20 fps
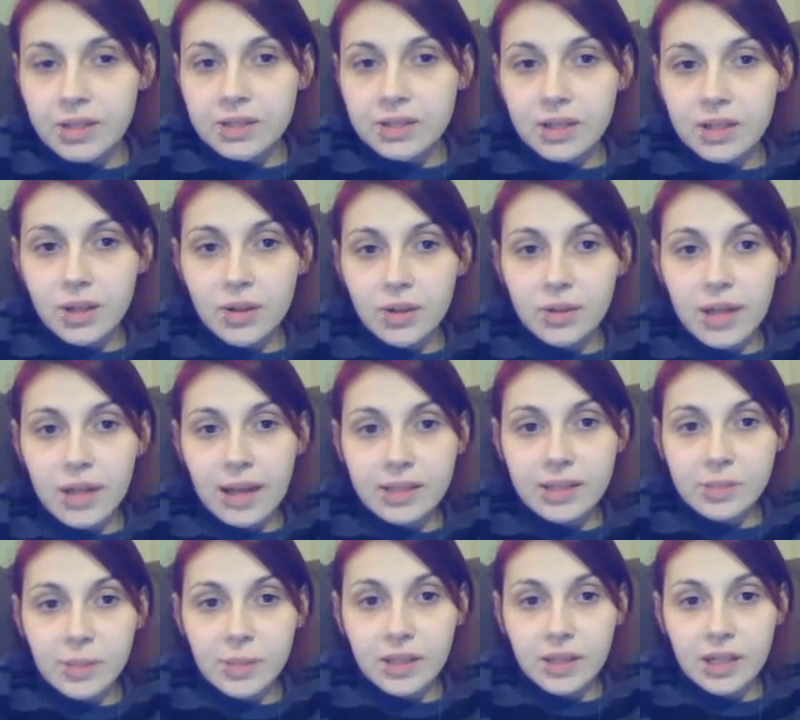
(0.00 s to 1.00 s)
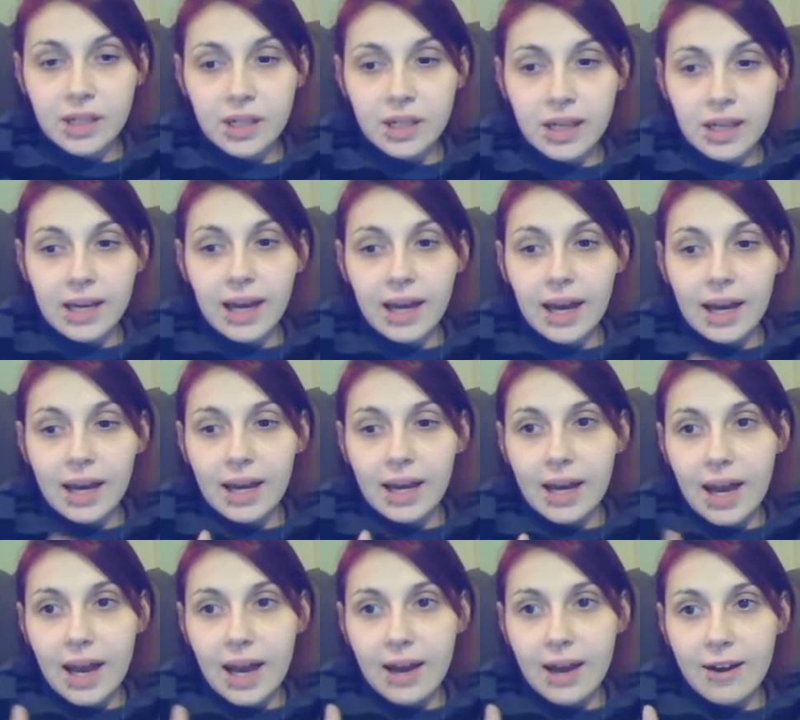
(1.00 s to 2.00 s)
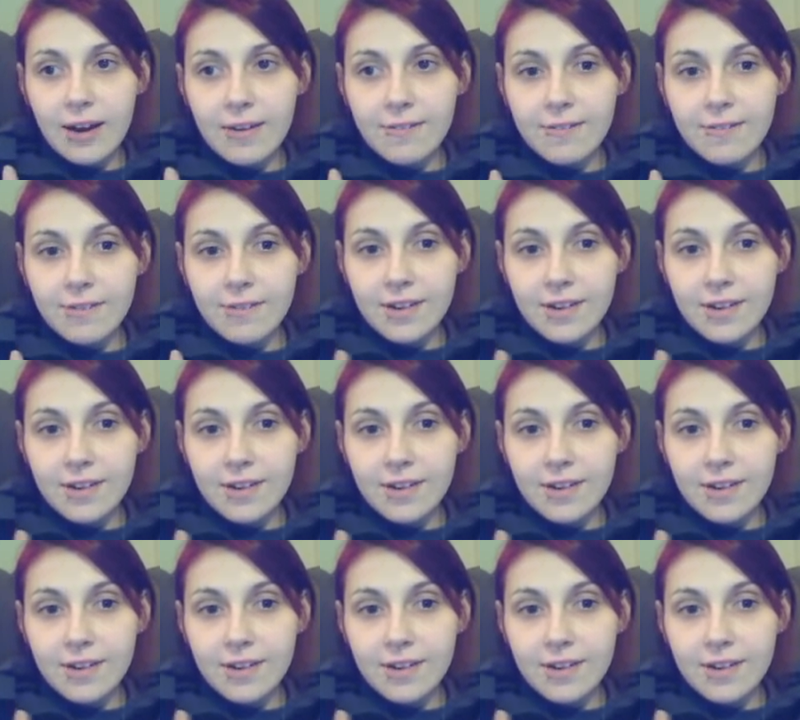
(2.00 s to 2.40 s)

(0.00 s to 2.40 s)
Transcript: So, that's been the delay. I have